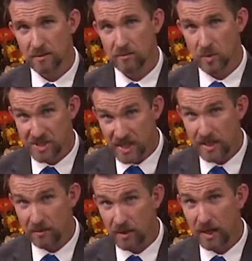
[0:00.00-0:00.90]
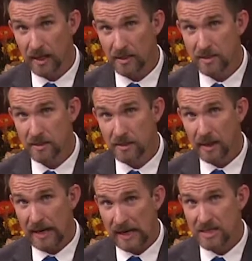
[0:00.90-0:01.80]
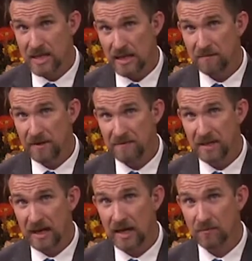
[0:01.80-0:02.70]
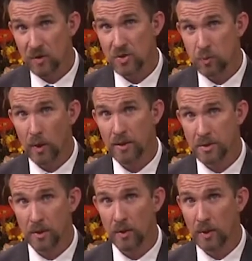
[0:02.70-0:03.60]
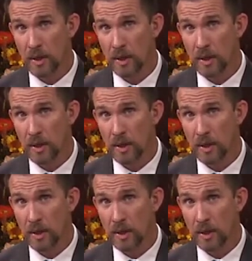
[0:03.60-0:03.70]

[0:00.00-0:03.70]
Well, sin, right? Isaiah 59, verse 1 and 2